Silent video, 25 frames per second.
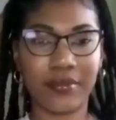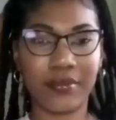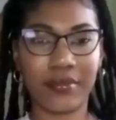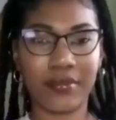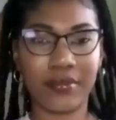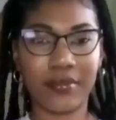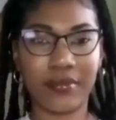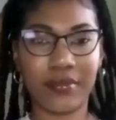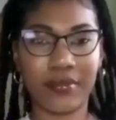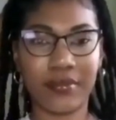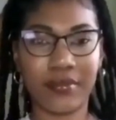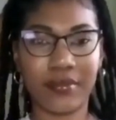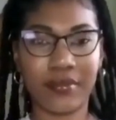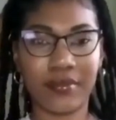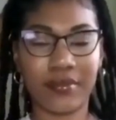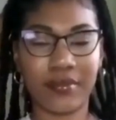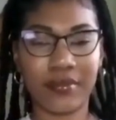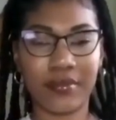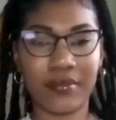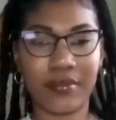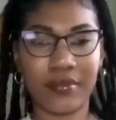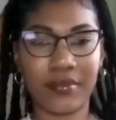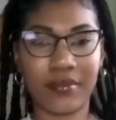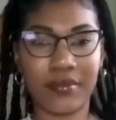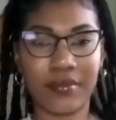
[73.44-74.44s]

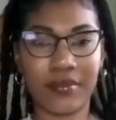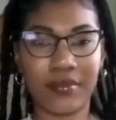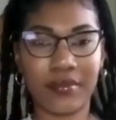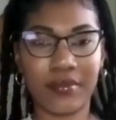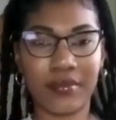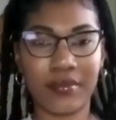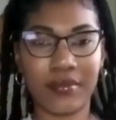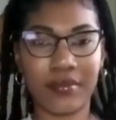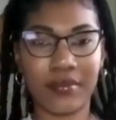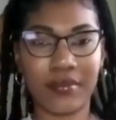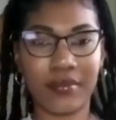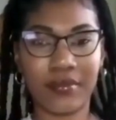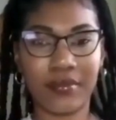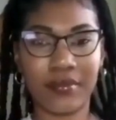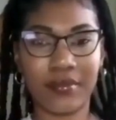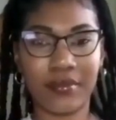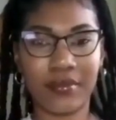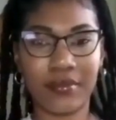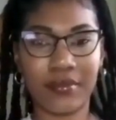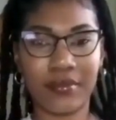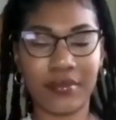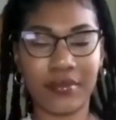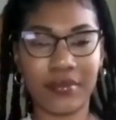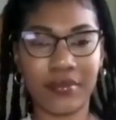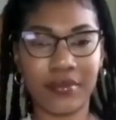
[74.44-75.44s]

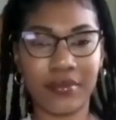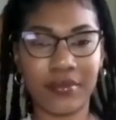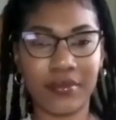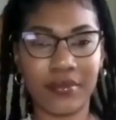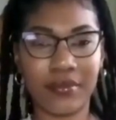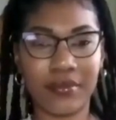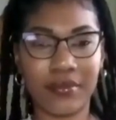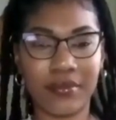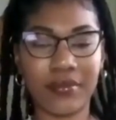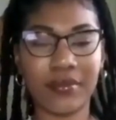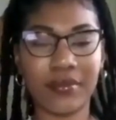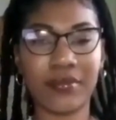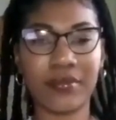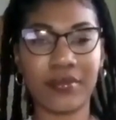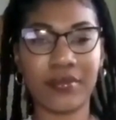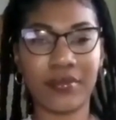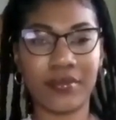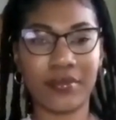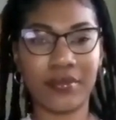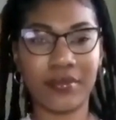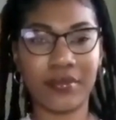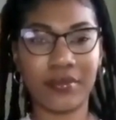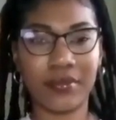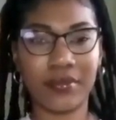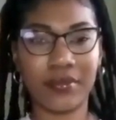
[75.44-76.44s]

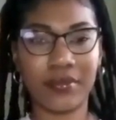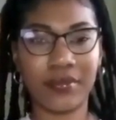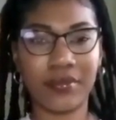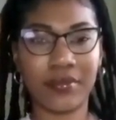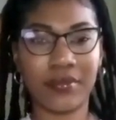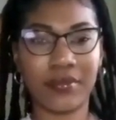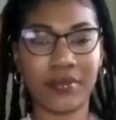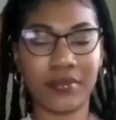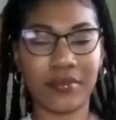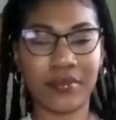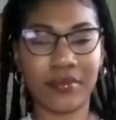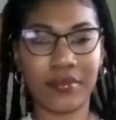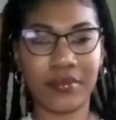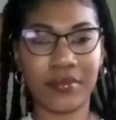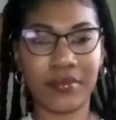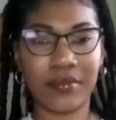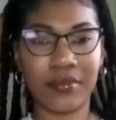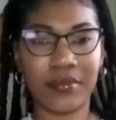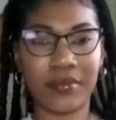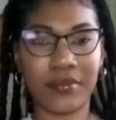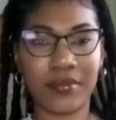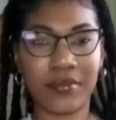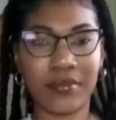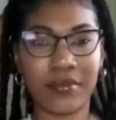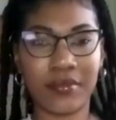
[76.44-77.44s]

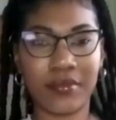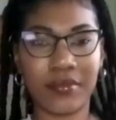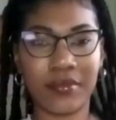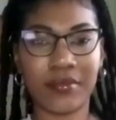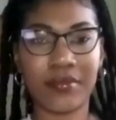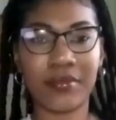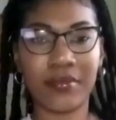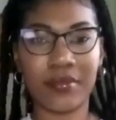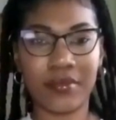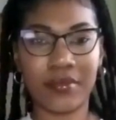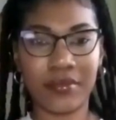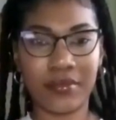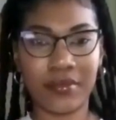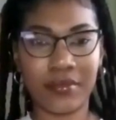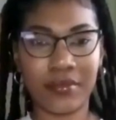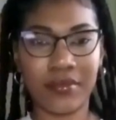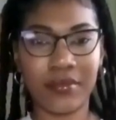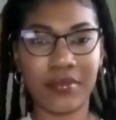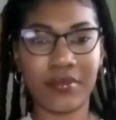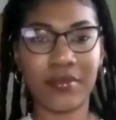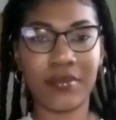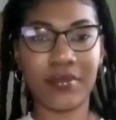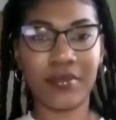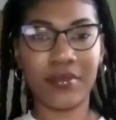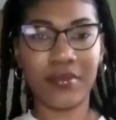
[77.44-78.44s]

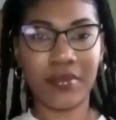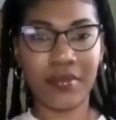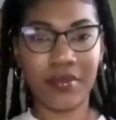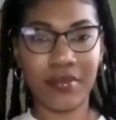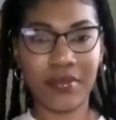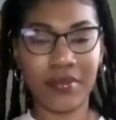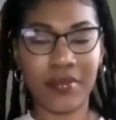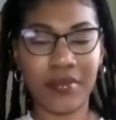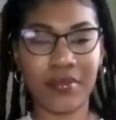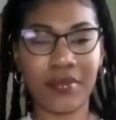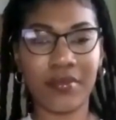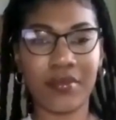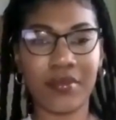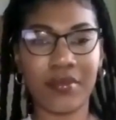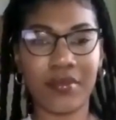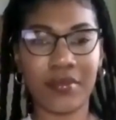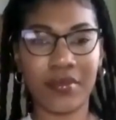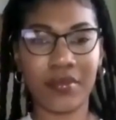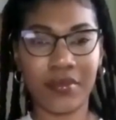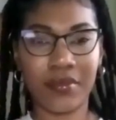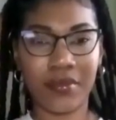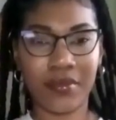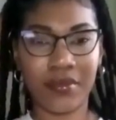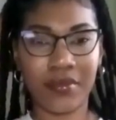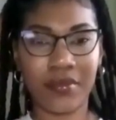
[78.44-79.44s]

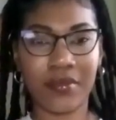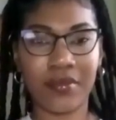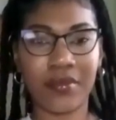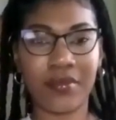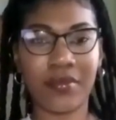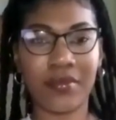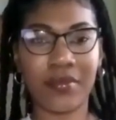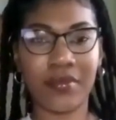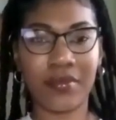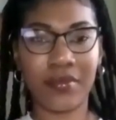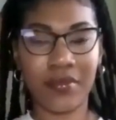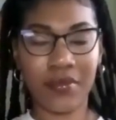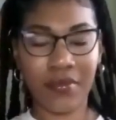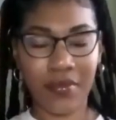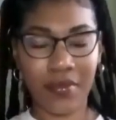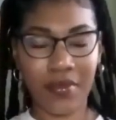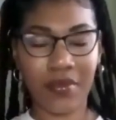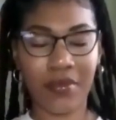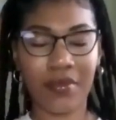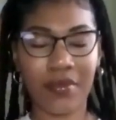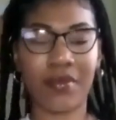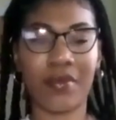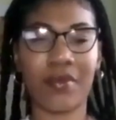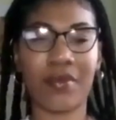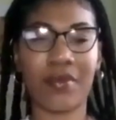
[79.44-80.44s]

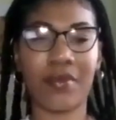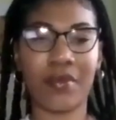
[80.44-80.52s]
(silent)